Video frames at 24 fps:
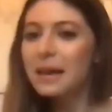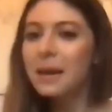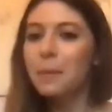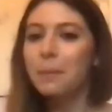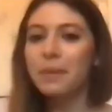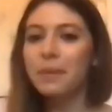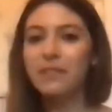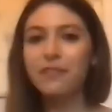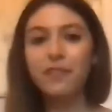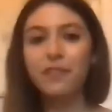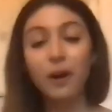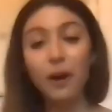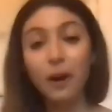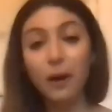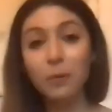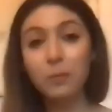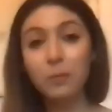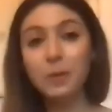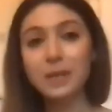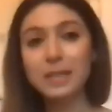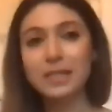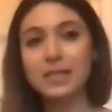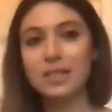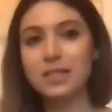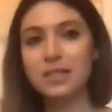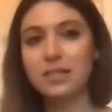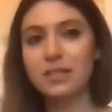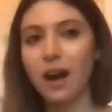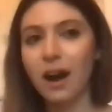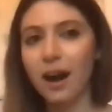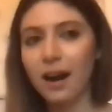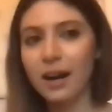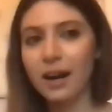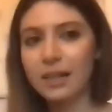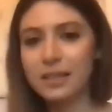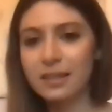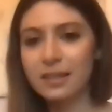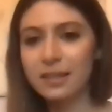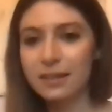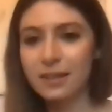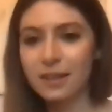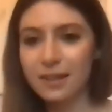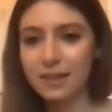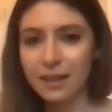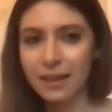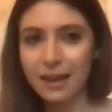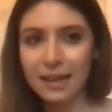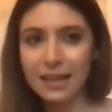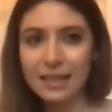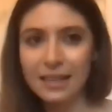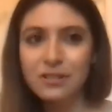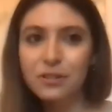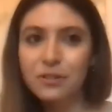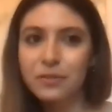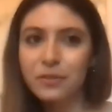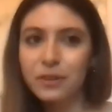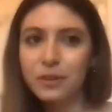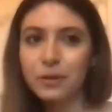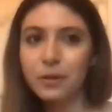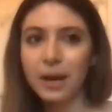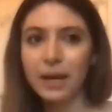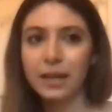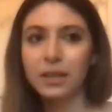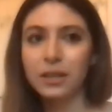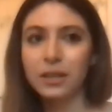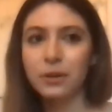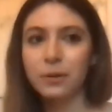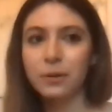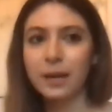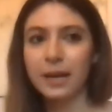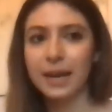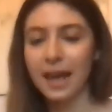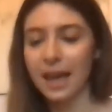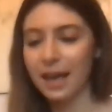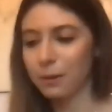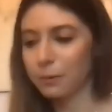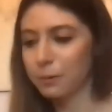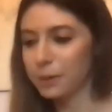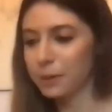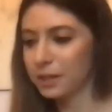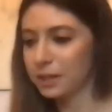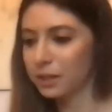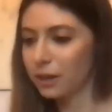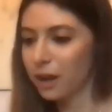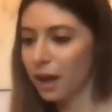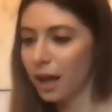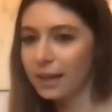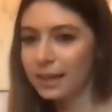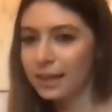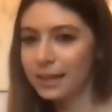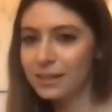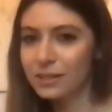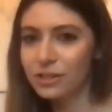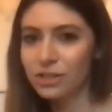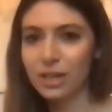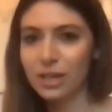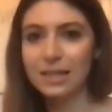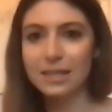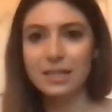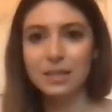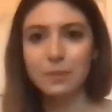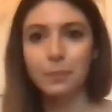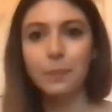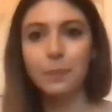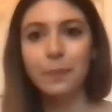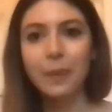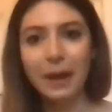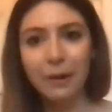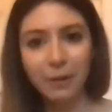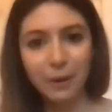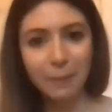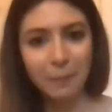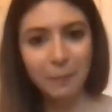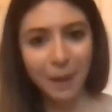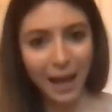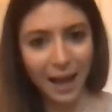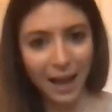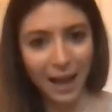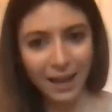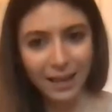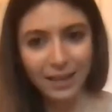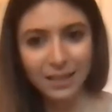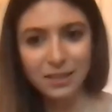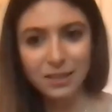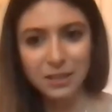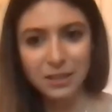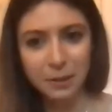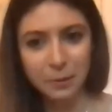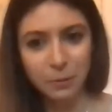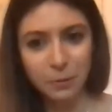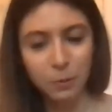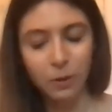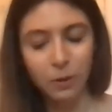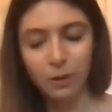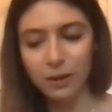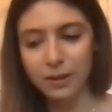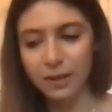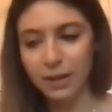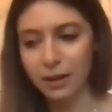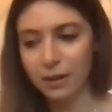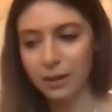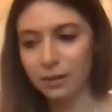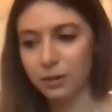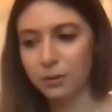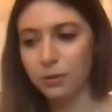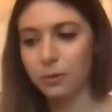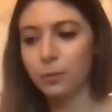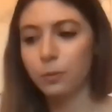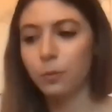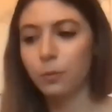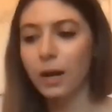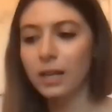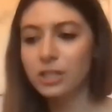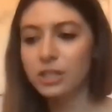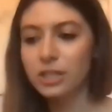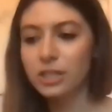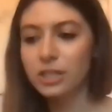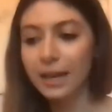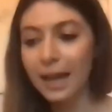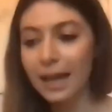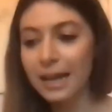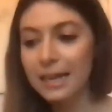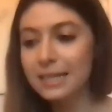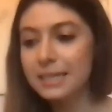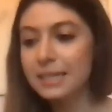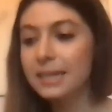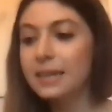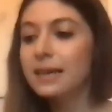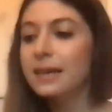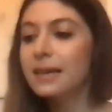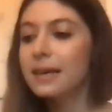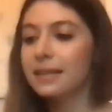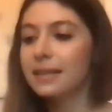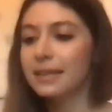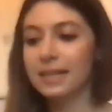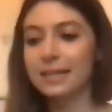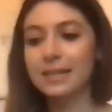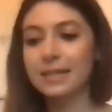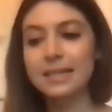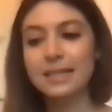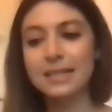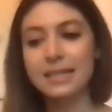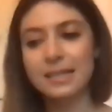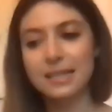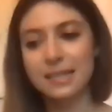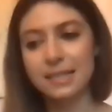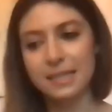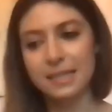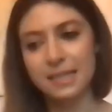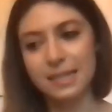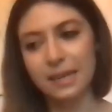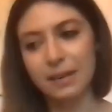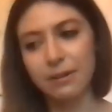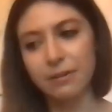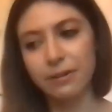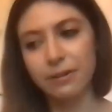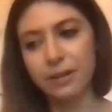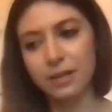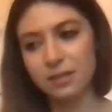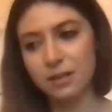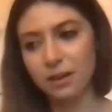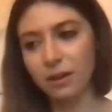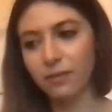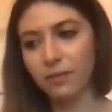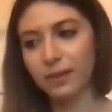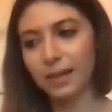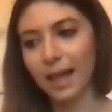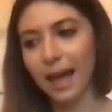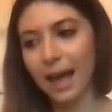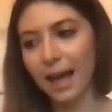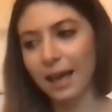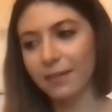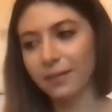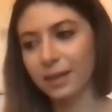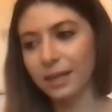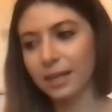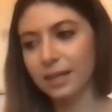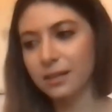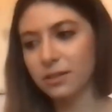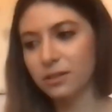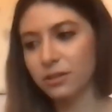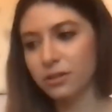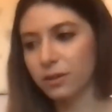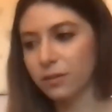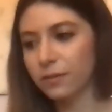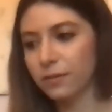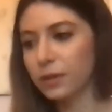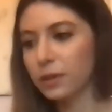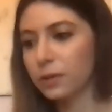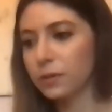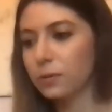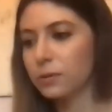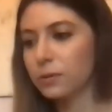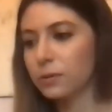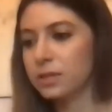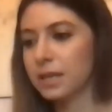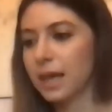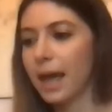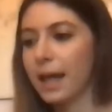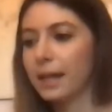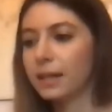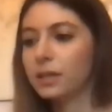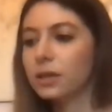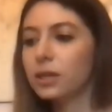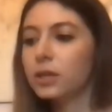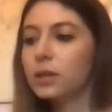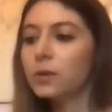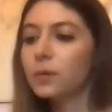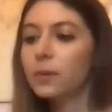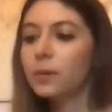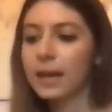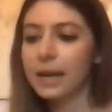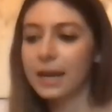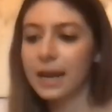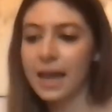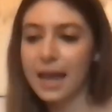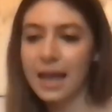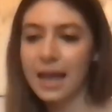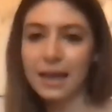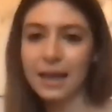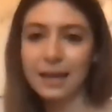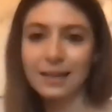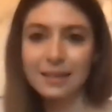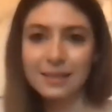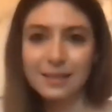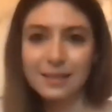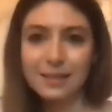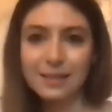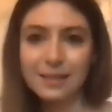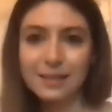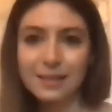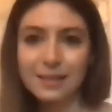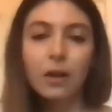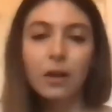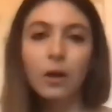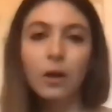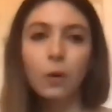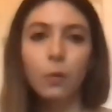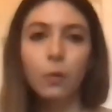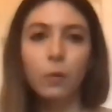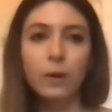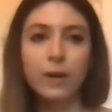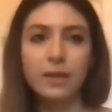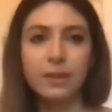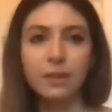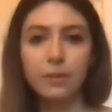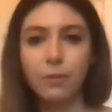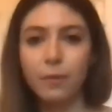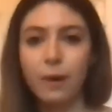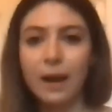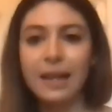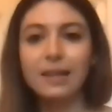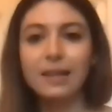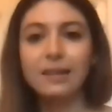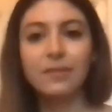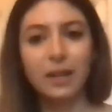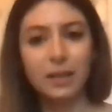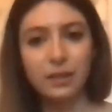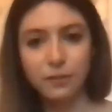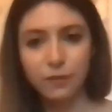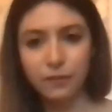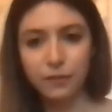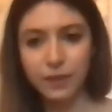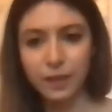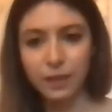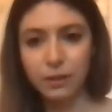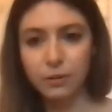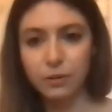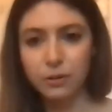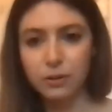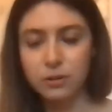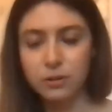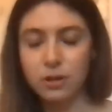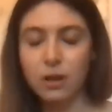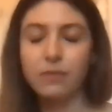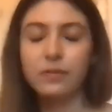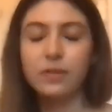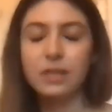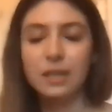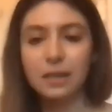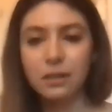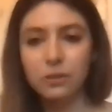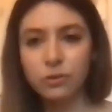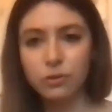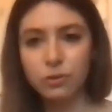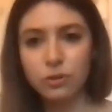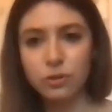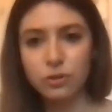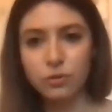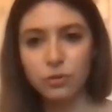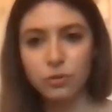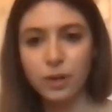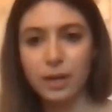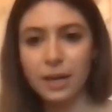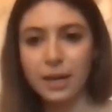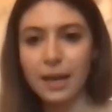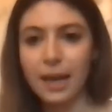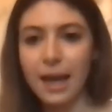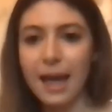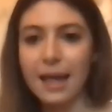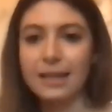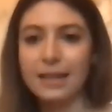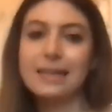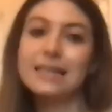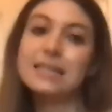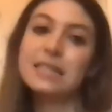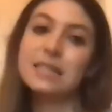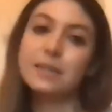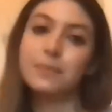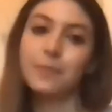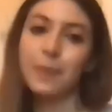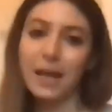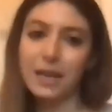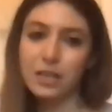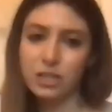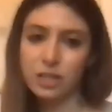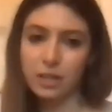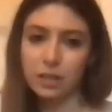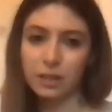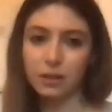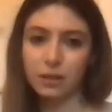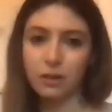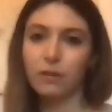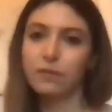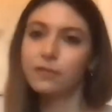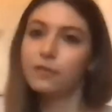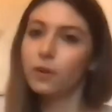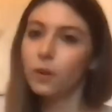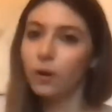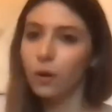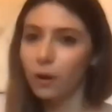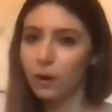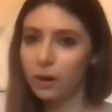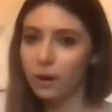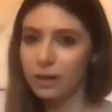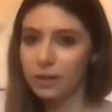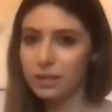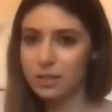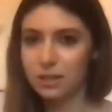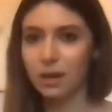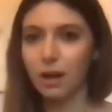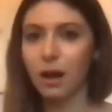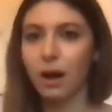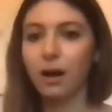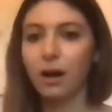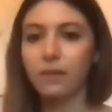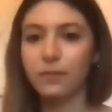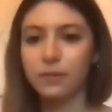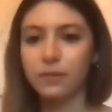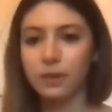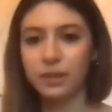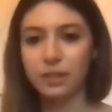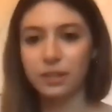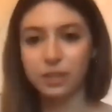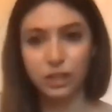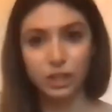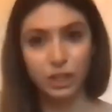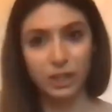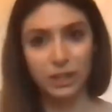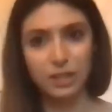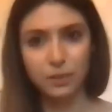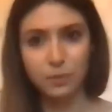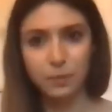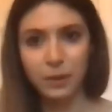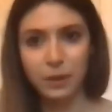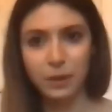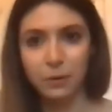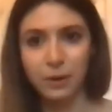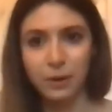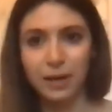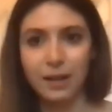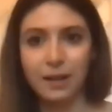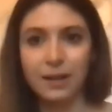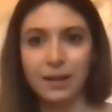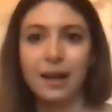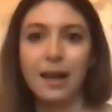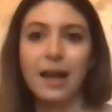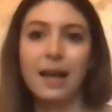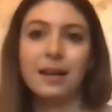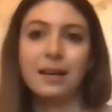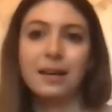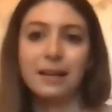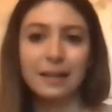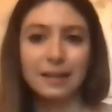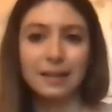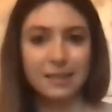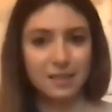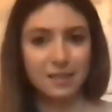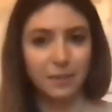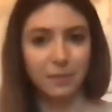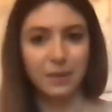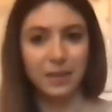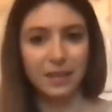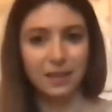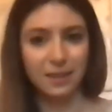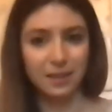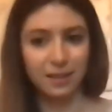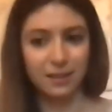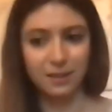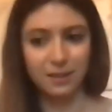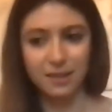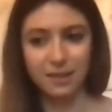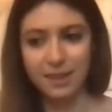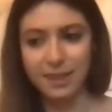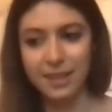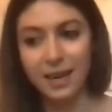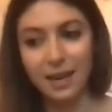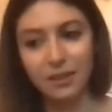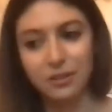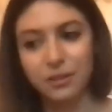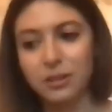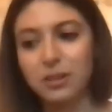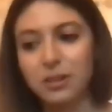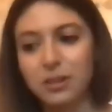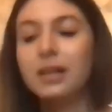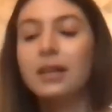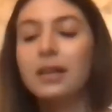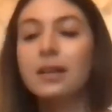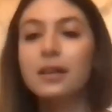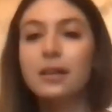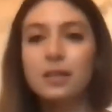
Before we start the interview and Q&A with Colin, just bear in mind, you all that you're watching us, that this is a series of live interviews and Q&As with relevant figures of the industry and especially, of course, of Shakespearean and Elizabethan theater.